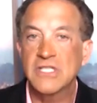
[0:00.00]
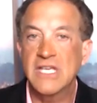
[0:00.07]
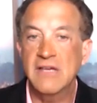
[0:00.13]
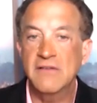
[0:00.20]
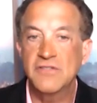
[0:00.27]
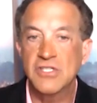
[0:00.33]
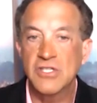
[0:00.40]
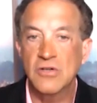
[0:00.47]

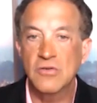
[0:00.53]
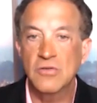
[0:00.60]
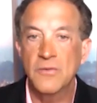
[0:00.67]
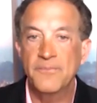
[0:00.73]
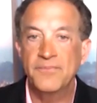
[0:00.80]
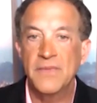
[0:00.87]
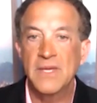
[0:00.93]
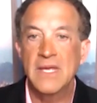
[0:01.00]
gives you
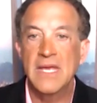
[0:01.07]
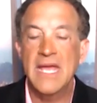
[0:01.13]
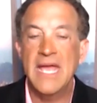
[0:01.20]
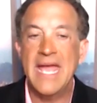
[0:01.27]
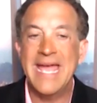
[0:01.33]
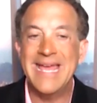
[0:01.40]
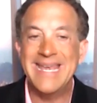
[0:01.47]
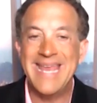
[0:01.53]

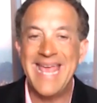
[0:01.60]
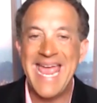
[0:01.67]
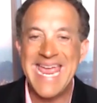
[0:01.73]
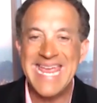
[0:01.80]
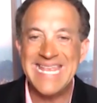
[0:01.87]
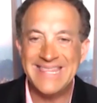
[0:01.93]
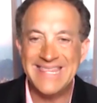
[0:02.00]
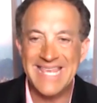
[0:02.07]
and
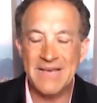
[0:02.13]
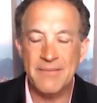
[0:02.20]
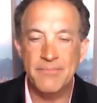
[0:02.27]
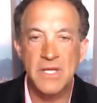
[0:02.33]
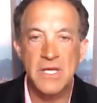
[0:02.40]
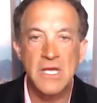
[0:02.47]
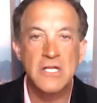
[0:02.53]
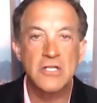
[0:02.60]
hate
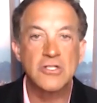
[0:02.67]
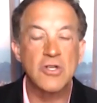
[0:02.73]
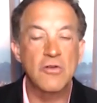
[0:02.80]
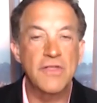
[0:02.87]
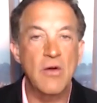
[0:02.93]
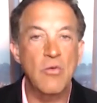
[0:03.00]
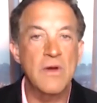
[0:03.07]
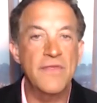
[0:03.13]
them so
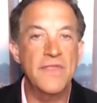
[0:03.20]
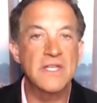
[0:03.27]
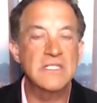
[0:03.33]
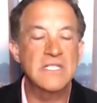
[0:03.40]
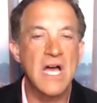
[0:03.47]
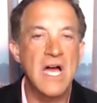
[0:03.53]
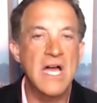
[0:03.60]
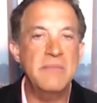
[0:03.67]
that when the
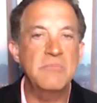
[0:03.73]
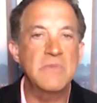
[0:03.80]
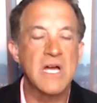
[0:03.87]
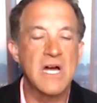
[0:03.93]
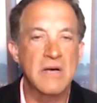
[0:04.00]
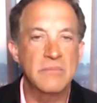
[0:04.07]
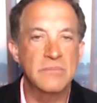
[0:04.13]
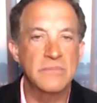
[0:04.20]
time
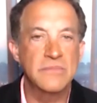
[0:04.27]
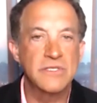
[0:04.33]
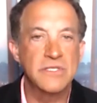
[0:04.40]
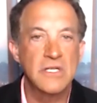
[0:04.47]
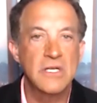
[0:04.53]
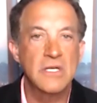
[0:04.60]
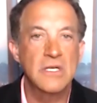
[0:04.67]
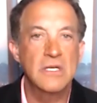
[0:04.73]
comes,
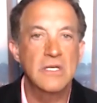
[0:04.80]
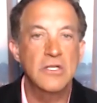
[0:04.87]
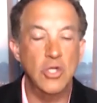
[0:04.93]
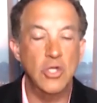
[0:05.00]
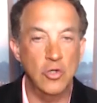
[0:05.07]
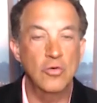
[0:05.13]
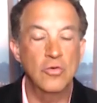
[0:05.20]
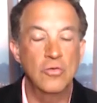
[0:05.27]

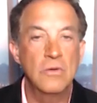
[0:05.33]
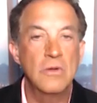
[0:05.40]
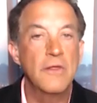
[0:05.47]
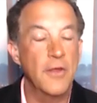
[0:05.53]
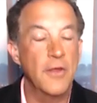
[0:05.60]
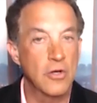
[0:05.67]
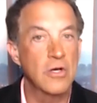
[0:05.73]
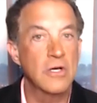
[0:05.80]
you,
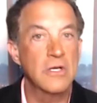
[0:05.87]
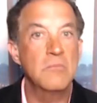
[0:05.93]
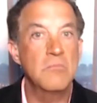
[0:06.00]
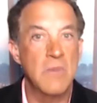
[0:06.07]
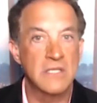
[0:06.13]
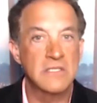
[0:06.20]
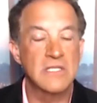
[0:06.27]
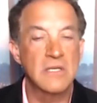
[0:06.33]
the good
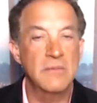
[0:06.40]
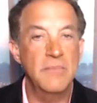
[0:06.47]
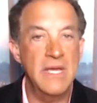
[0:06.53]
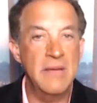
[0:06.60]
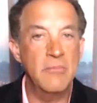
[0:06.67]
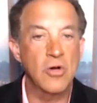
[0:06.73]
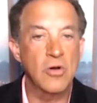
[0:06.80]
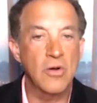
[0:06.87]
Muslim
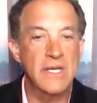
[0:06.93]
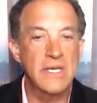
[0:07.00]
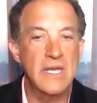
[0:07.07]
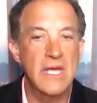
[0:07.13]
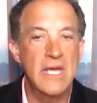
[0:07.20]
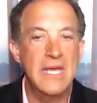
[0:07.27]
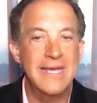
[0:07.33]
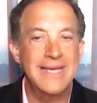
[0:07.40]
immigrant,
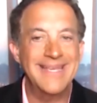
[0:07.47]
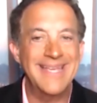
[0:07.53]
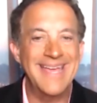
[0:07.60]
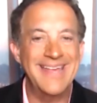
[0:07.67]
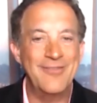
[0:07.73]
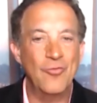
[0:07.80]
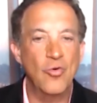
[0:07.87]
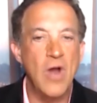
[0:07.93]

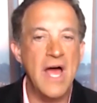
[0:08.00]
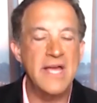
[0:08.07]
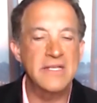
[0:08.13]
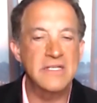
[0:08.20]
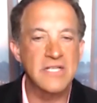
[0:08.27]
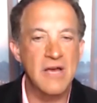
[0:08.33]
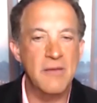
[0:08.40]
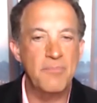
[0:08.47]
can
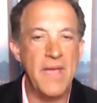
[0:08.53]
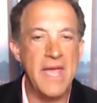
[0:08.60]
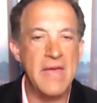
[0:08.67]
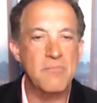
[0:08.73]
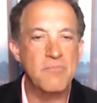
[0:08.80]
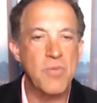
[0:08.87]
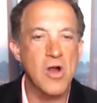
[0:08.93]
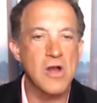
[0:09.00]
rise up
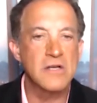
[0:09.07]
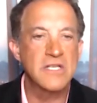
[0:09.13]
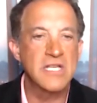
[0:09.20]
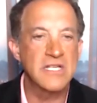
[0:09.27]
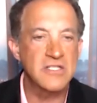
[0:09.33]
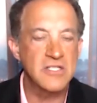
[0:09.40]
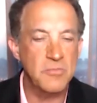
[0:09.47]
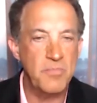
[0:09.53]
and
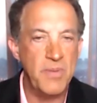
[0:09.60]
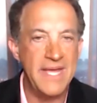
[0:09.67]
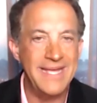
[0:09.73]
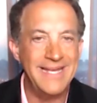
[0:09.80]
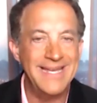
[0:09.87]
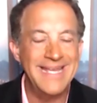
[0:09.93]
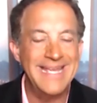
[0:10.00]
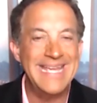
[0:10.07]

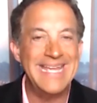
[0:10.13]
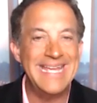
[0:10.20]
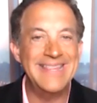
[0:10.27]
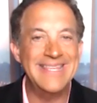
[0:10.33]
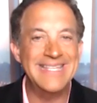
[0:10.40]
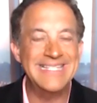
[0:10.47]
participate in the